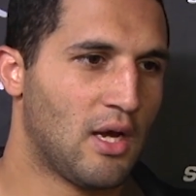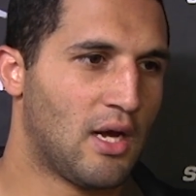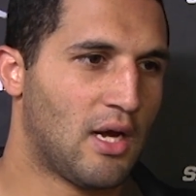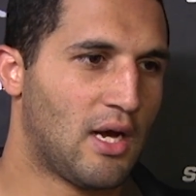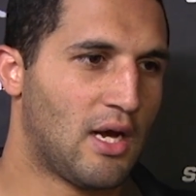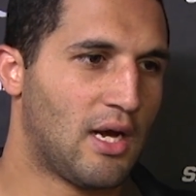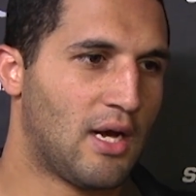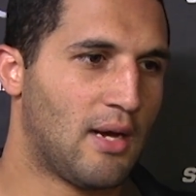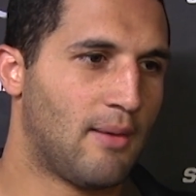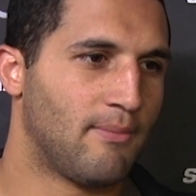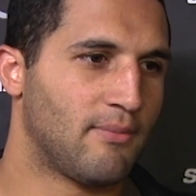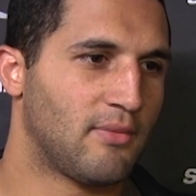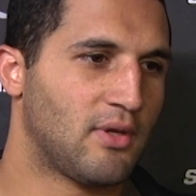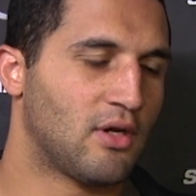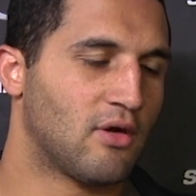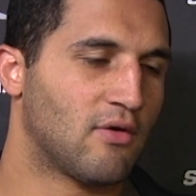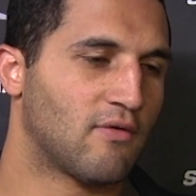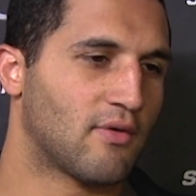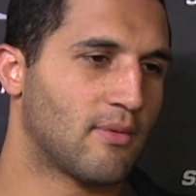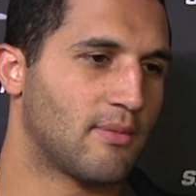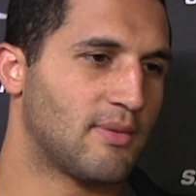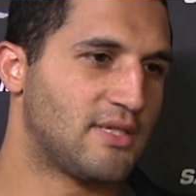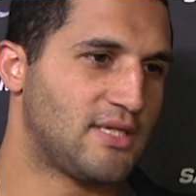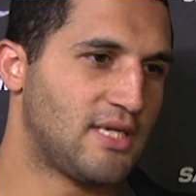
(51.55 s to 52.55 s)
Um, you
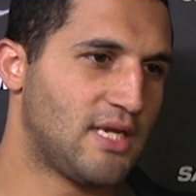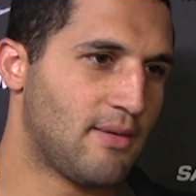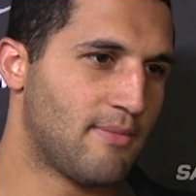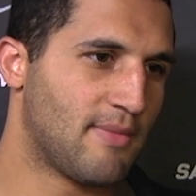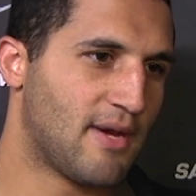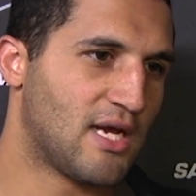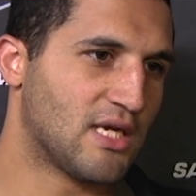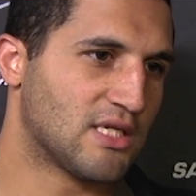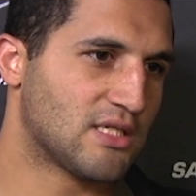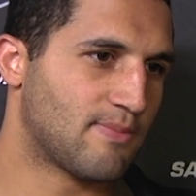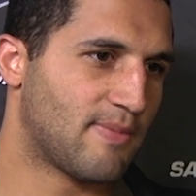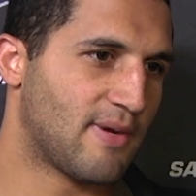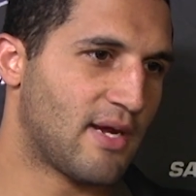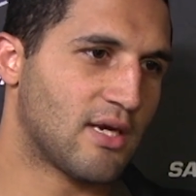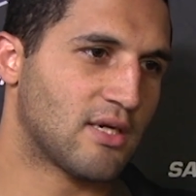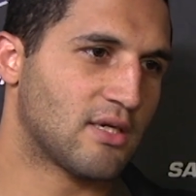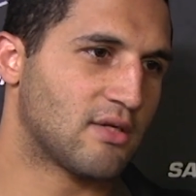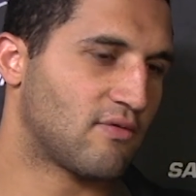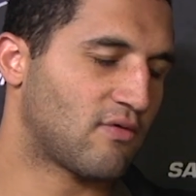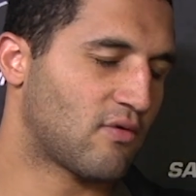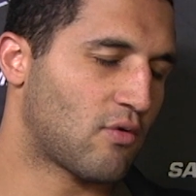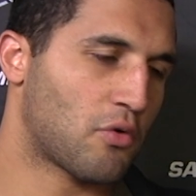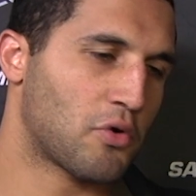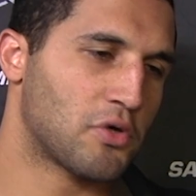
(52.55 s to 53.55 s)
know, from a team
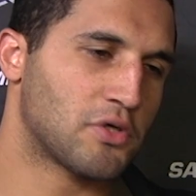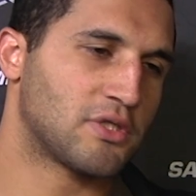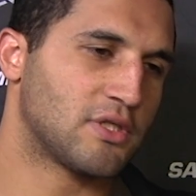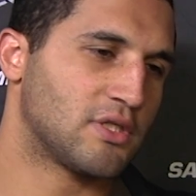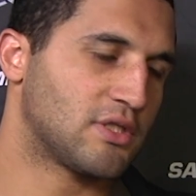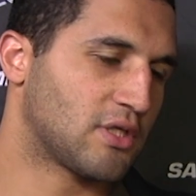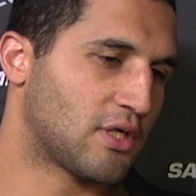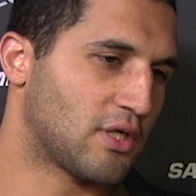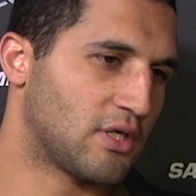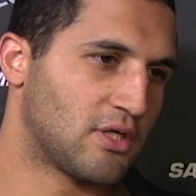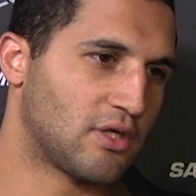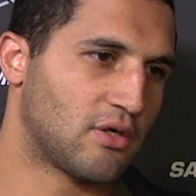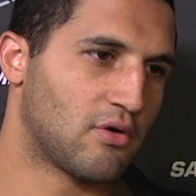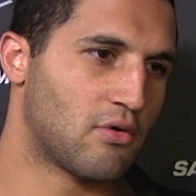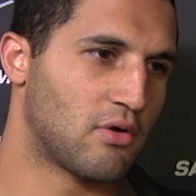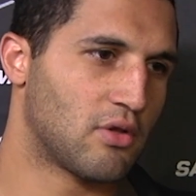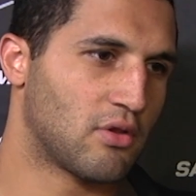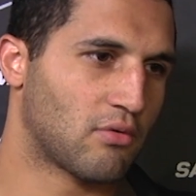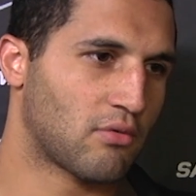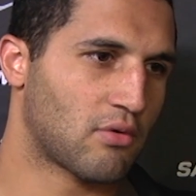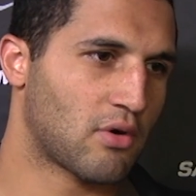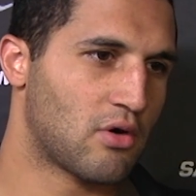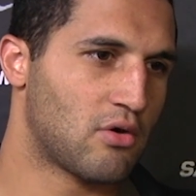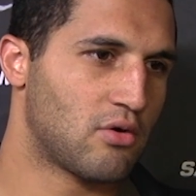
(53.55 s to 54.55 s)
aspect, of course, it's good to go
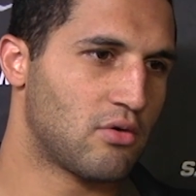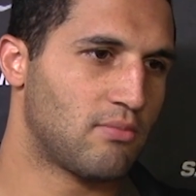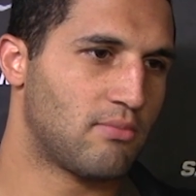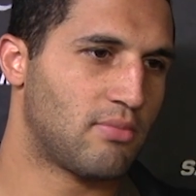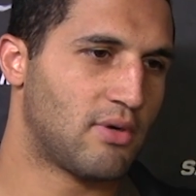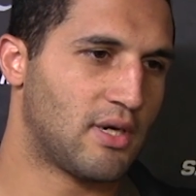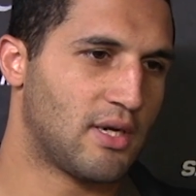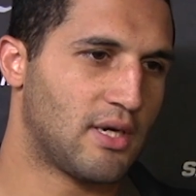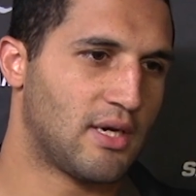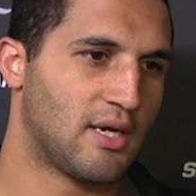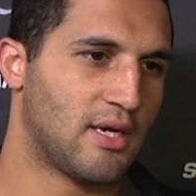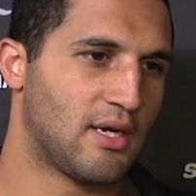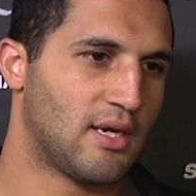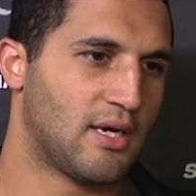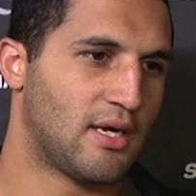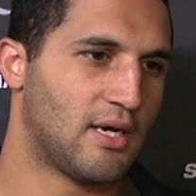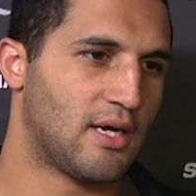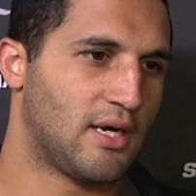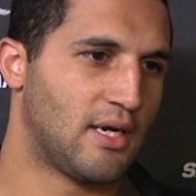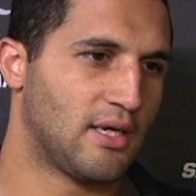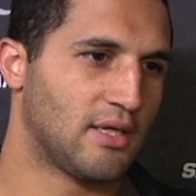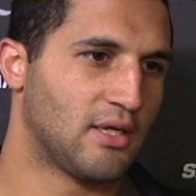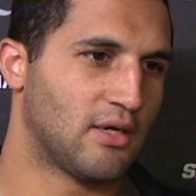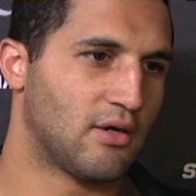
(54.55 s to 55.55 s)
on the road, but,
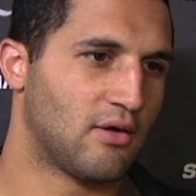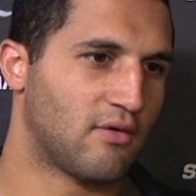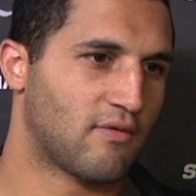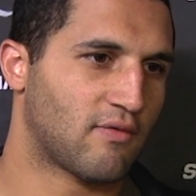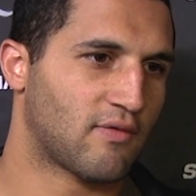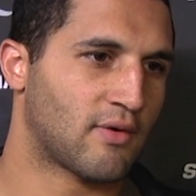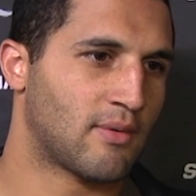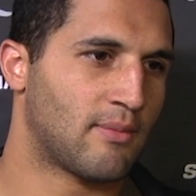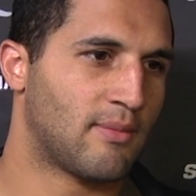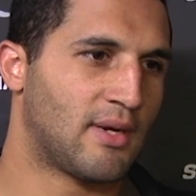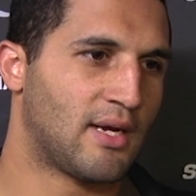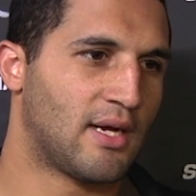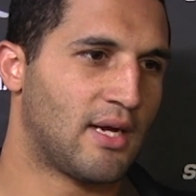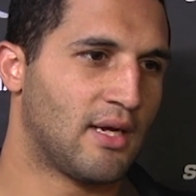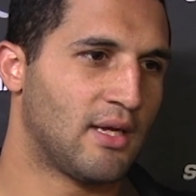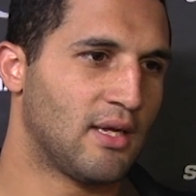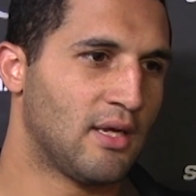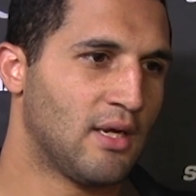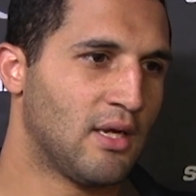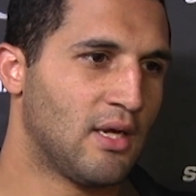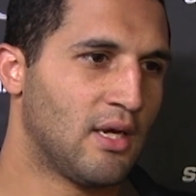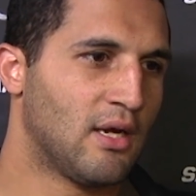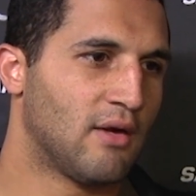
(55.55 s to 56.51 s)
uh, you know, from, a,